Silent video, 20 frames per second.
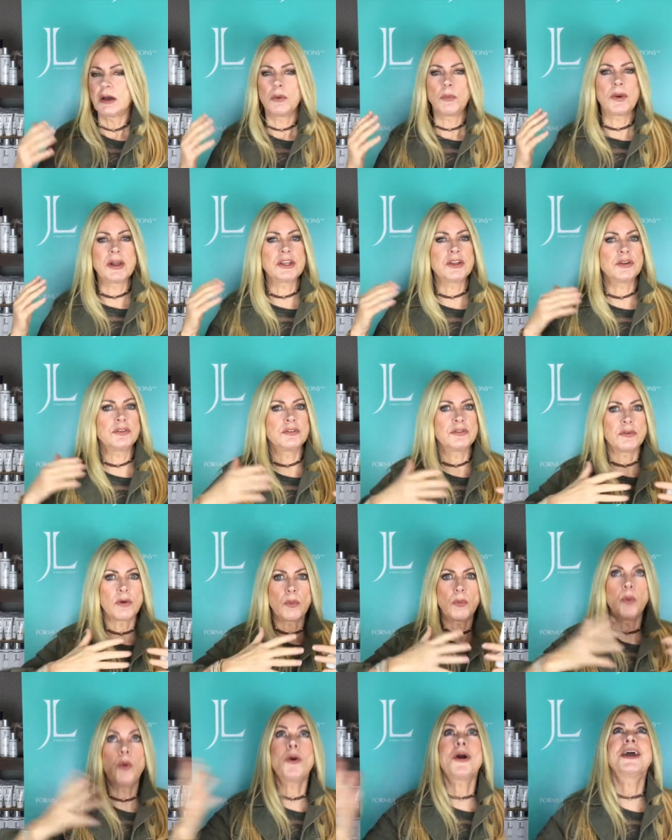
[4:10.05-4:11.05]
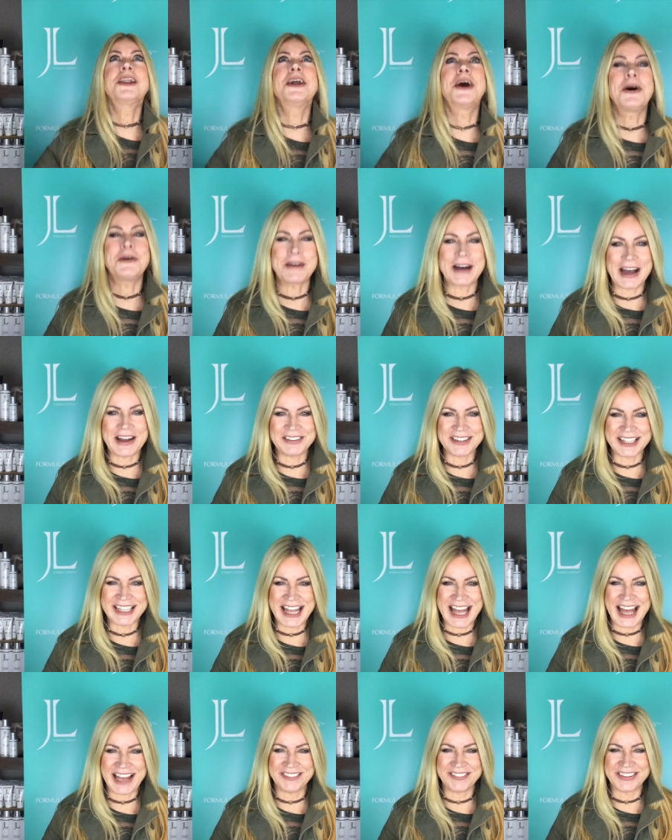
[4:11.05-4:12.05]
when you've woken up after the
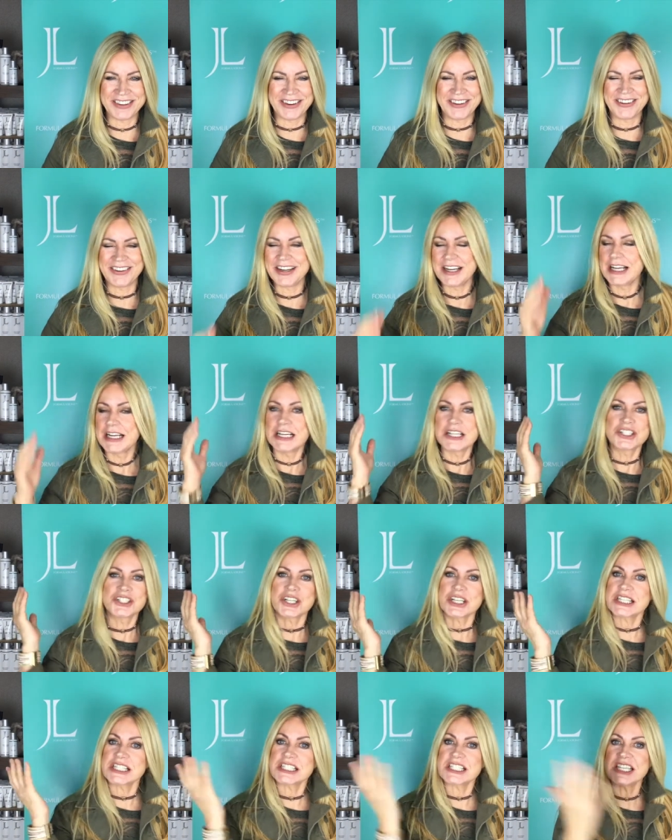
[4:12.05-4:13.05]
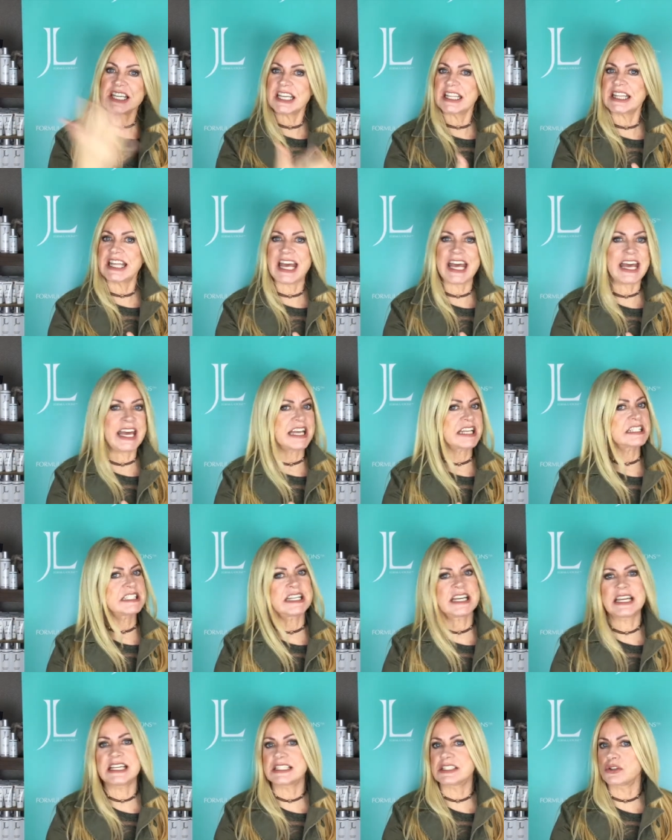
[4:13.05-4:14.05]
half an hour, just take the
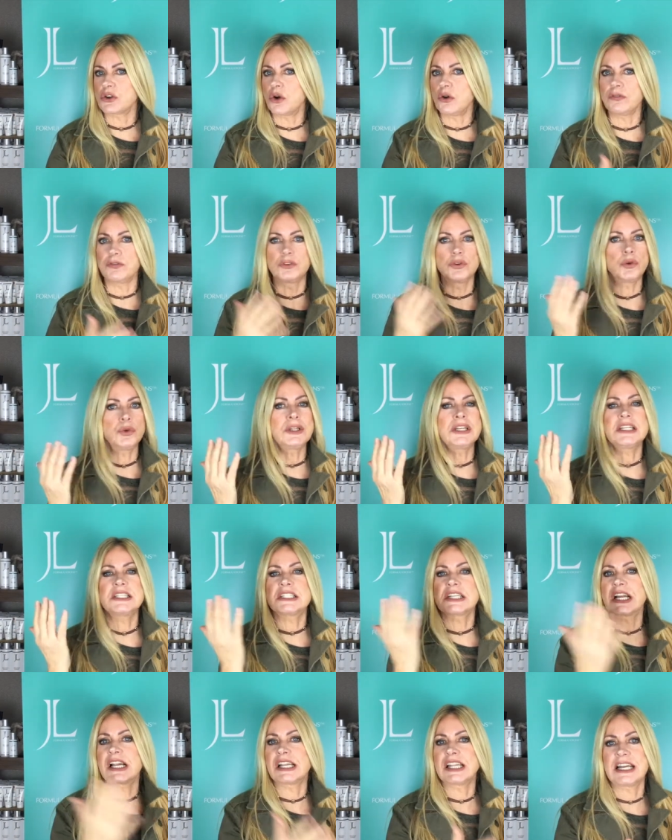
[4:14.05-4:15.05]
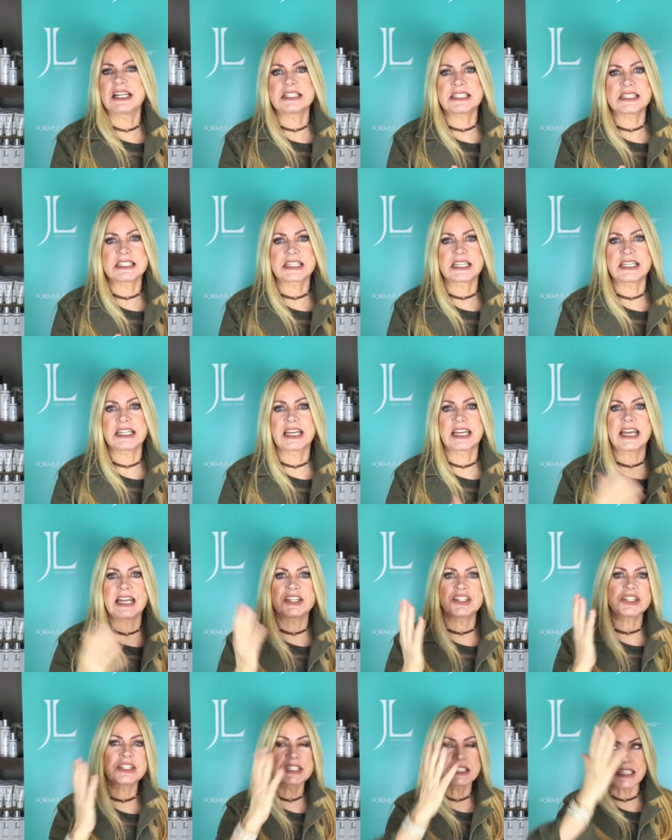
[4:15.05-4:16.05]
excess off. No need to cleanse the skin again.
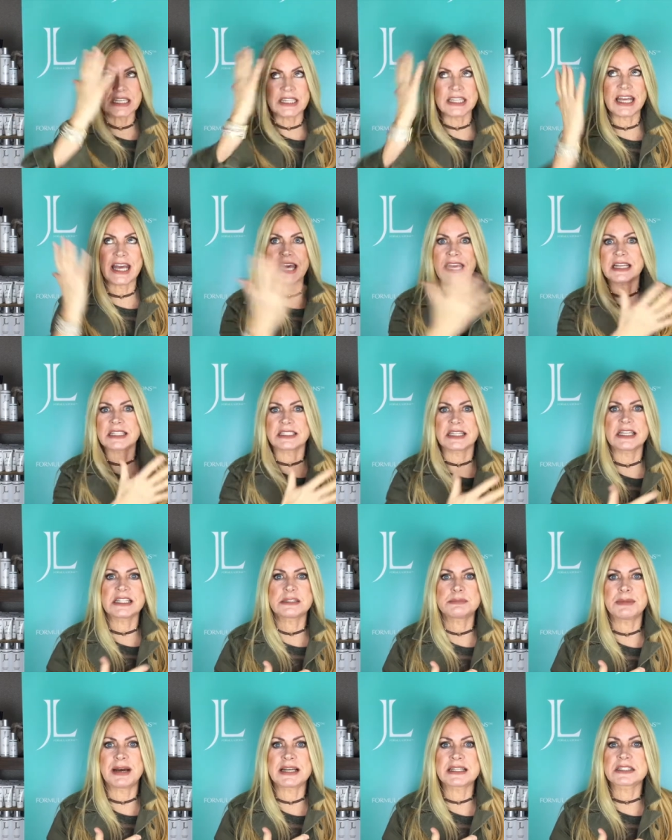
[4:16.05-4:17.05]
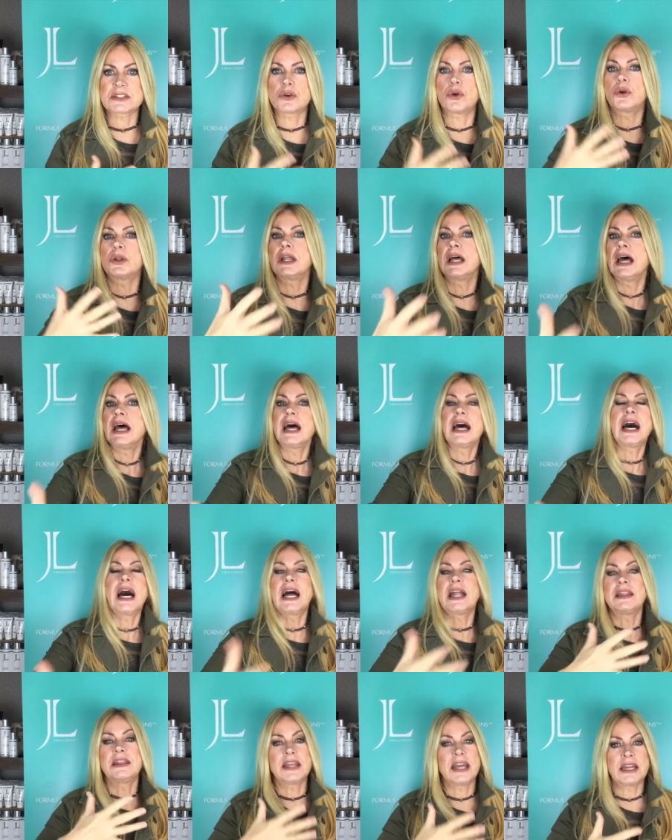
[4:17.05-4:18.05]
Just take the excess mask on
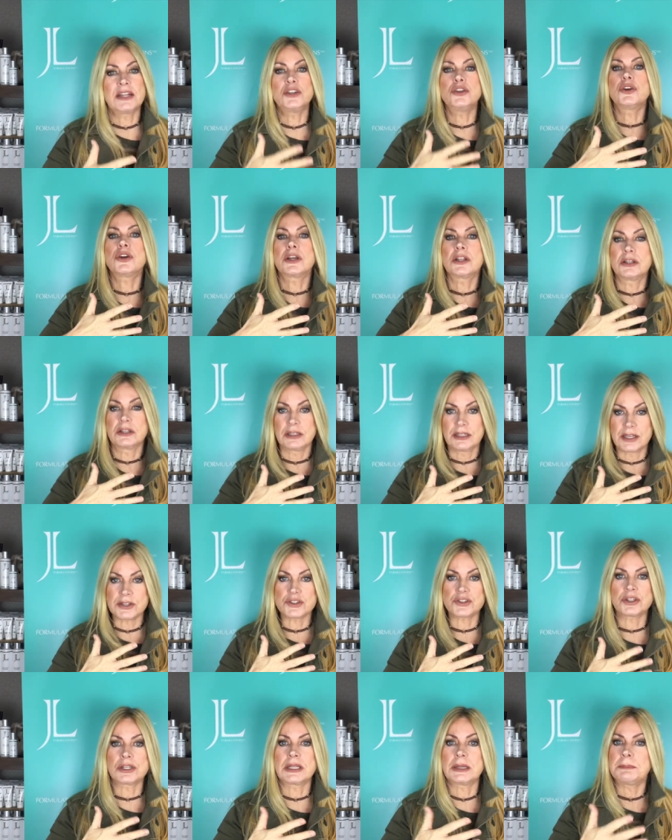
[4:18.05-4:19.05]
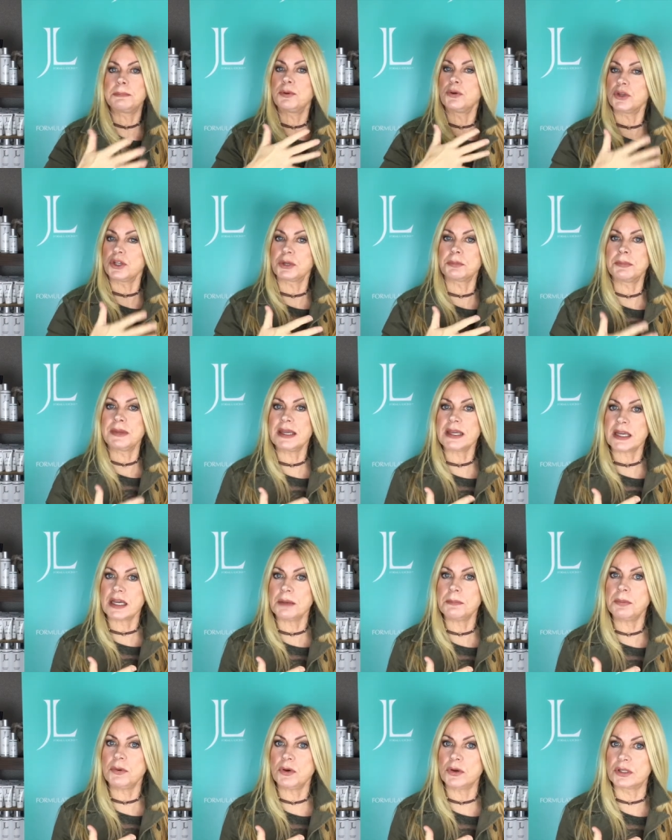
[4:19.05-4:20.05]
and then you can literally put your
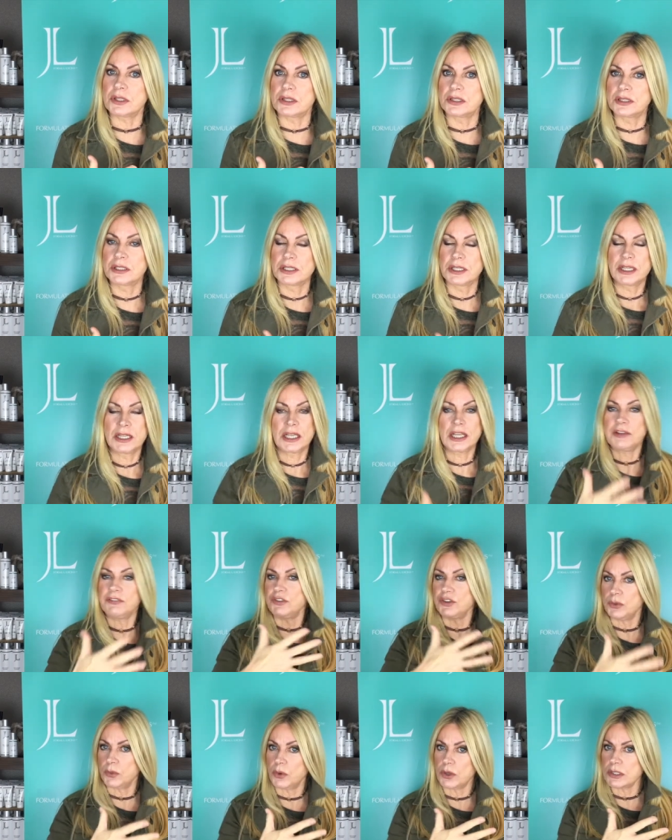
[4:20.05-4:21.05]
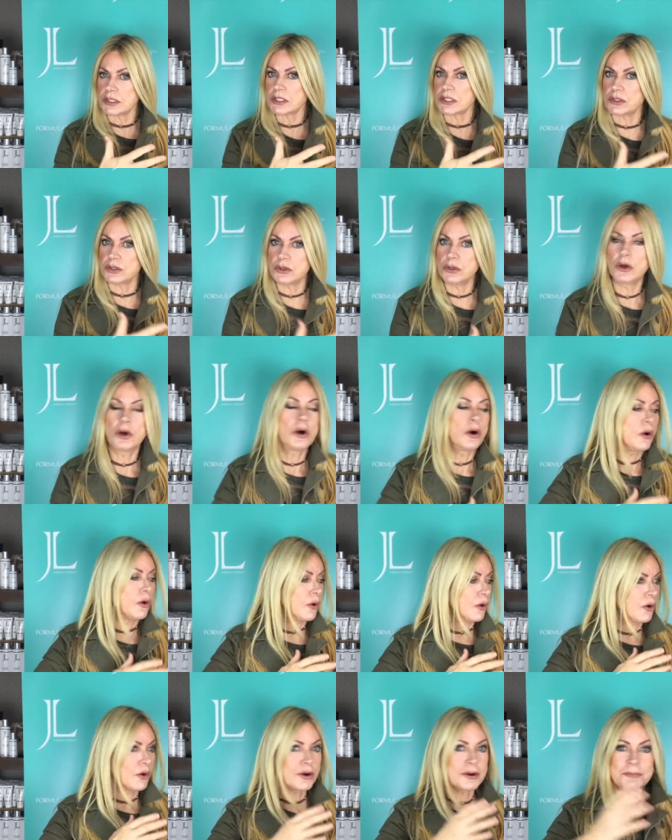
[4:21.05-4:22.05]
makeup on if you want to
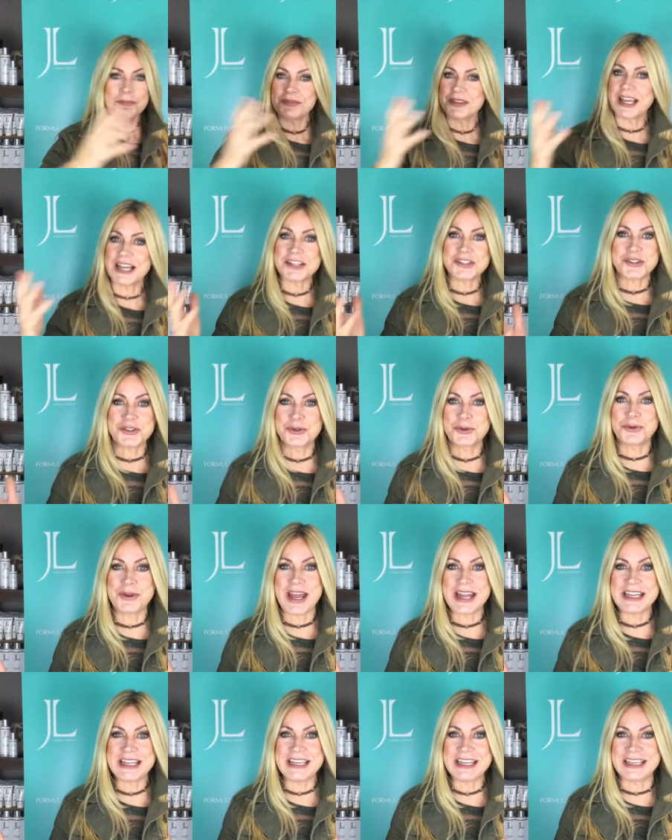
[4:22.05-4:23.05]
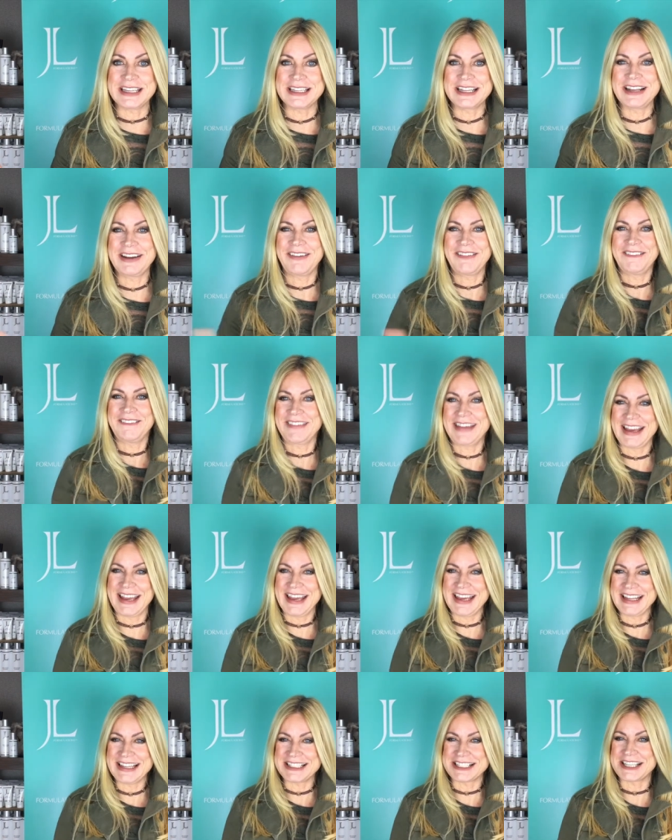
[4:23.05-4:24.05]
or that's you ready,
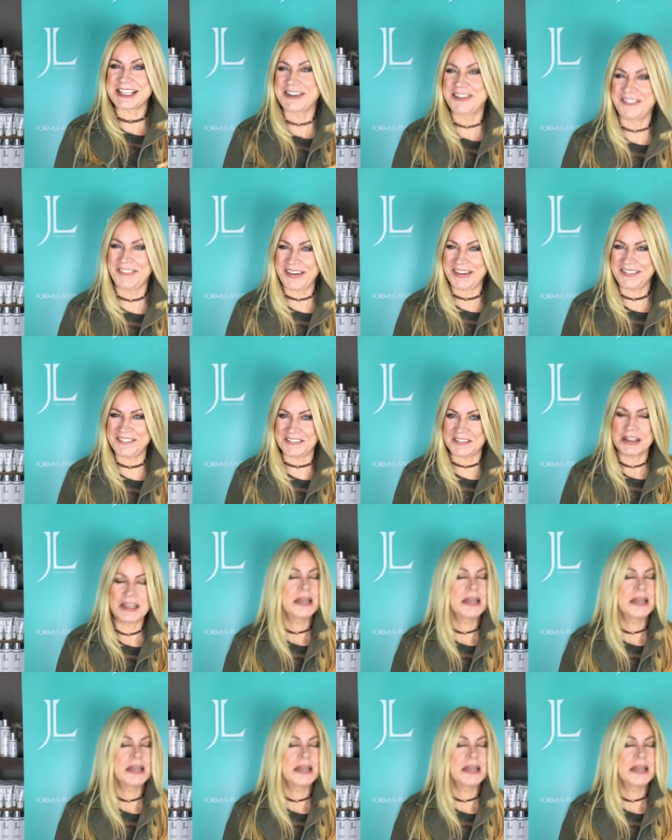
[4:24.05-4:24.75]
okay, to go out.